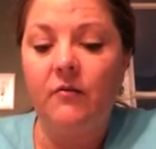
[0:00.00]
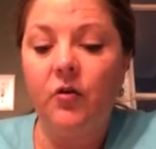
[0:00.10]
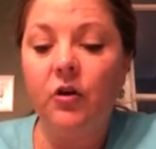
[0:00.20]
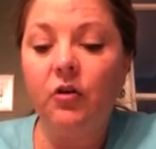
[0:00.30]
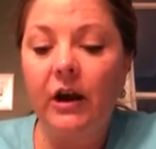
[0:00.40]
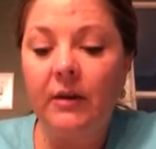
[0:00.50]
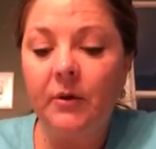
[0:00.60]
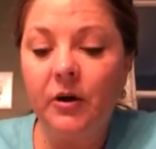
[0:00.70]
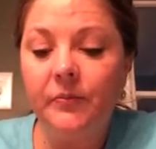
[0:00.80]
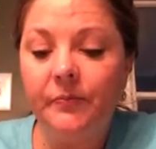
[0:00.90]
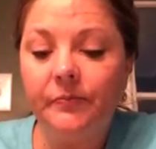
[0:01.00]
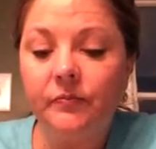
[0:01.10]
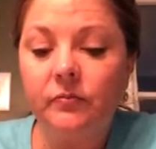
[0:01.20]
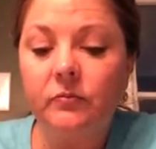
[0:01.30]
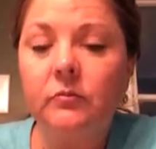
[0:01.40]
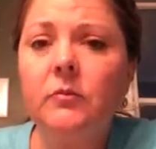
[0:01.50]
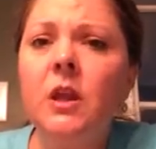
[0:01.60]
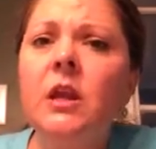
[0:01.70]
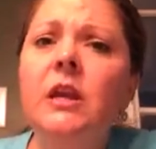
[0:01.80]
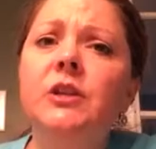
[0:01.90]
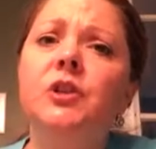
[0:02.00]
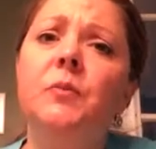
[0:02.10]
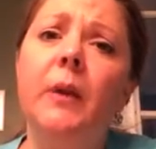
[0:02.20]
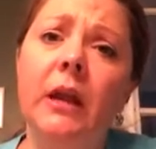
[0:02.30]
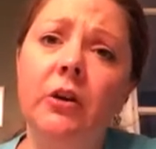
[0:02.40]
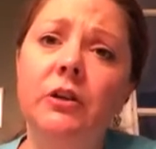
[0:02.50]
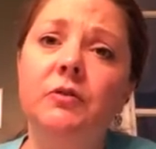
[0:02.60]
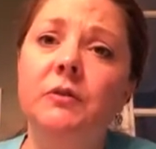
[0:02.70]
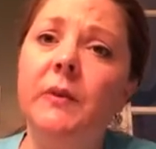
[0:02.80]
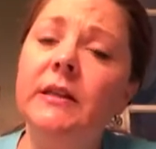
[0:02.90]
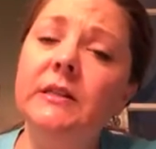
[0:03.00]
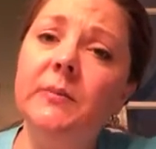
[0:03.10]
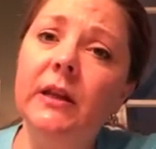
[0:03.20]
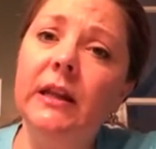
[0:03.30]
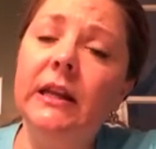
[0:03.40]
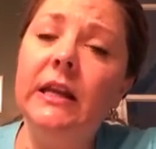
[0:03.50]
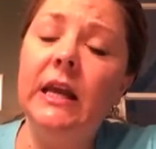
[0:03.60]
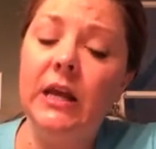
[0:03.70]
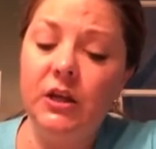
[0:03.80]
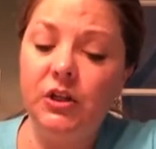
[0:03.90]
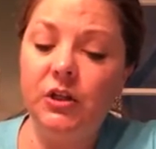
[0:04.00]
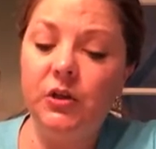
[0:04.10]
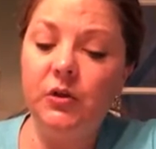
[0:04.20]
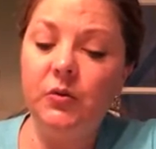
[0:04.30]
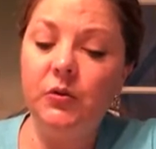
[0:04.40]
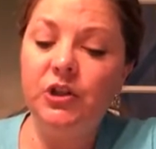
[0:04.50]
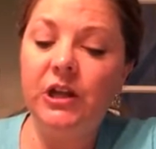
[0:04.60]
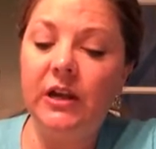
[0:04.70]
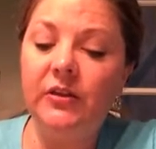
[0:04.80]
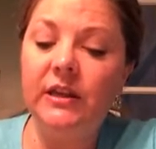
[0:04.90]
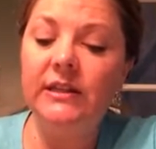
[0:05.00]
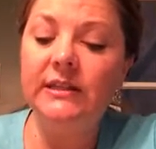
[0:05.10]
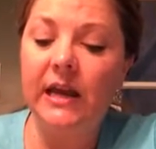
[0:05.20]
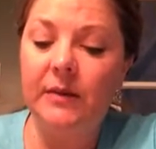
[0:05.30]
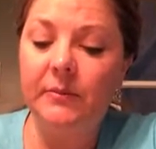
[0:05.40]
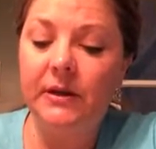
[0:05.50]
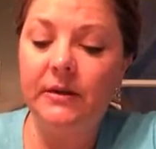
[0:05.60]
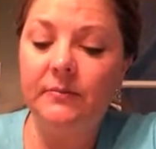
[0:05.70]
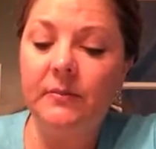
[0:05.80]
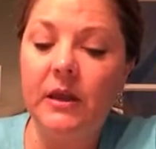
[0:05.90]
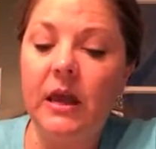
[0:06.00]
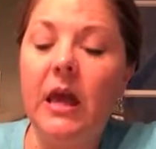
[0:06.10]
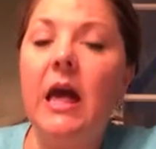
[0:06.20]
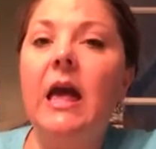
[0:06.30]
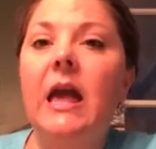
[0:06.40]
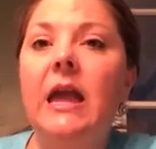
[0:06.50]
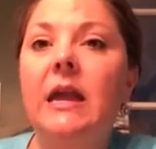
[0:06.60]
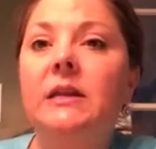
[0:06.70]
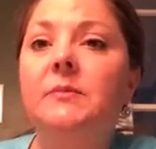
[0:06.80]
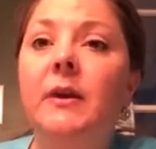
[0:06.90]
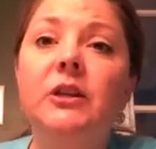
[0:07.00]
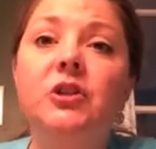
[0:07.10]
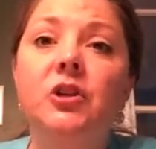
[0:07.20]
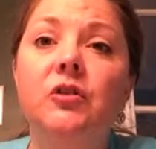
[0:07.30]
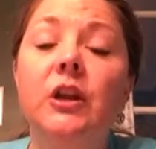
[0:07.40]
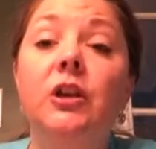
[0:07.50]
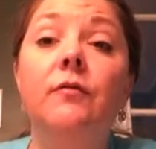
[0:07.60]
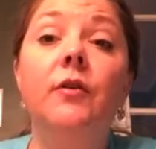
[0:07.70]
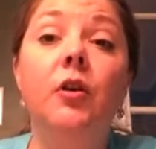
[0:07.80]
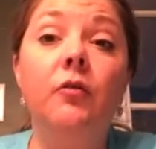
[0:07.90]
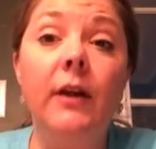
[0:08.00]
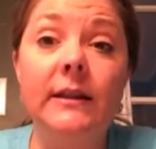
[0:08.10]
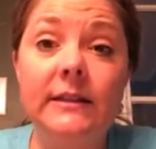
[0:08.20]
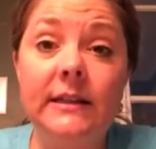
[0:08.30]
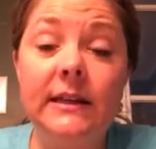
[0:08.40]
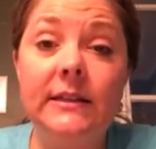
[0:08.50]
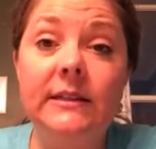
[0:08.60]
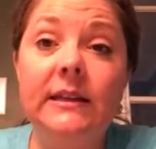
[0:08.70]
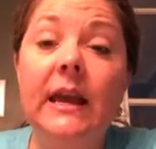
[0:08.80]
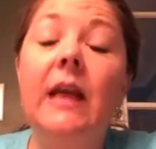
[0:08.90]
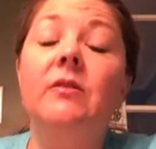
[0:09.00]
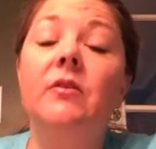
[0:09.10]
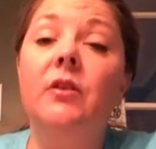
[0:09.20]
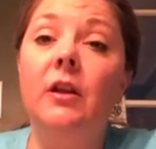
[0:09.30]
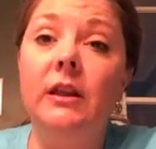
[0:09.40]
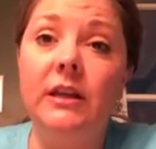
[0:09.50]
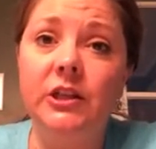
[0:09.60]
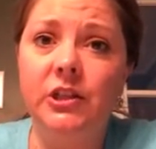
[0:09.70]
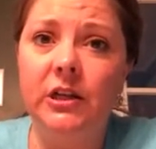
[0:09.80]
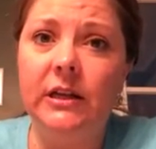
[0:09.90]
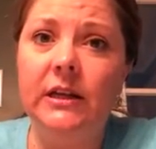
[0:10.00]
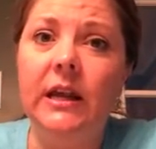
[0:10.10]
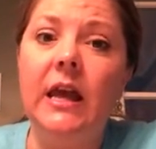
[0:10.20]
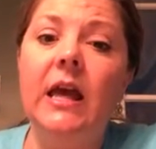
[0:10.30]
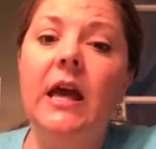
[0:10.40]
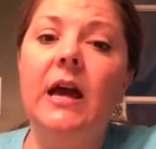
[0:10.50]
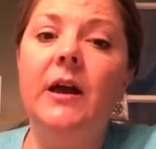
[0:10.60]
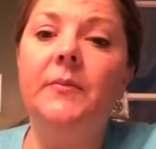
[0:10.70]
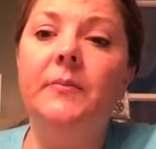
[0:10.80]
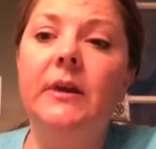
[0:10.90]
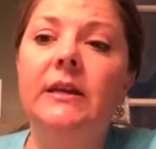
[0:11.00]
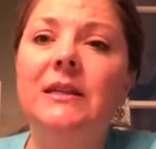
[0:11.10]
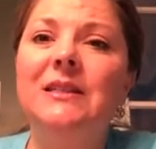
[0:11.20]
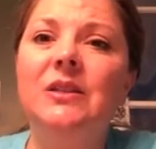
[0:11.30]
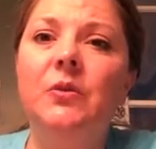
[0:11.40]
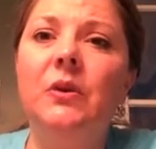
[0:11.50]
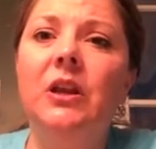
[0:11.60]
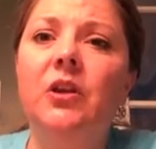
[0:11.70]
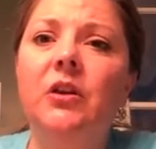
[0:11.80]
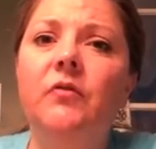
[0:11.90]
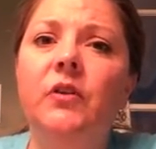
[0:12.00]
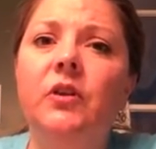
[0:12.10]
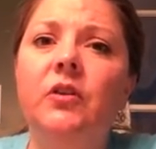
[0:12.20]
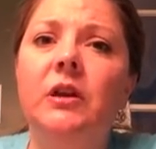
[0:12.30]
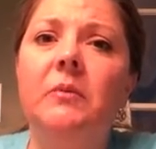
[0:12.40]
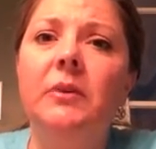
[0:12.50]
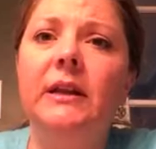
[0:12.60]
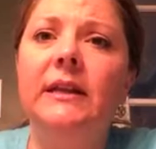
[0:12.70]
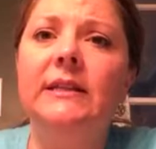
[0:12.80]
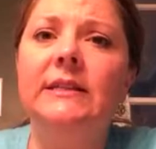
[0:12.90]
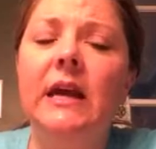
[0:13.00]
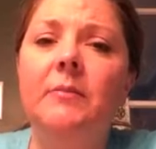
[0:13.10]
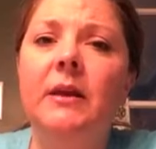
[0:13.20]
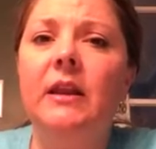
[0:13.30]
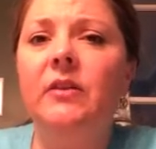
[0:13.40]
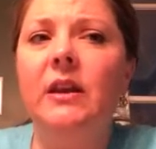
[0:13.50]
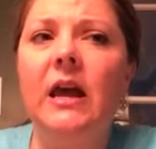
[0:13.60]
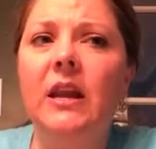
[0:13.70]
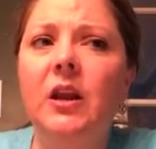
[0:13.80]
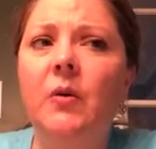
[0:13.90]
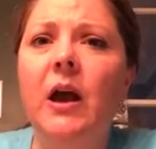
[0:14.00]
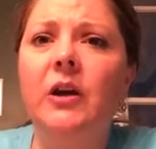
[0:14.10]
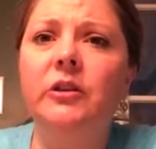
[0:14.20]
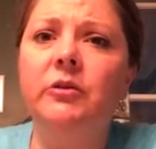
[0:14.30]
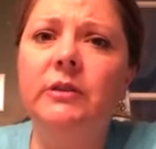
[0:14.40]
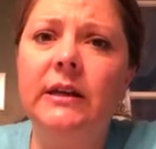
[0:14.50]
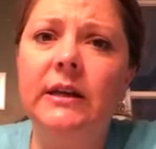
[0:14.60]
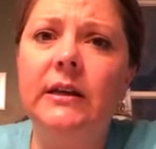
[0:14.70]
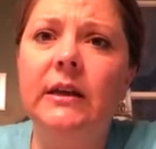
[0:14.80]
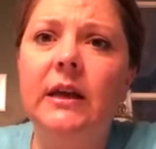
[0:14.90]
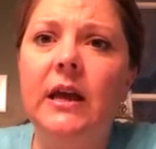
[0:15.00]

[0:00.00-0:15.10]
For grammar, it's your parents' responsibility to check the assignment and to make sure that you've corrected it, and then they'll initial it. It doesn't do any good for you to complete an assignment and then not know how you did.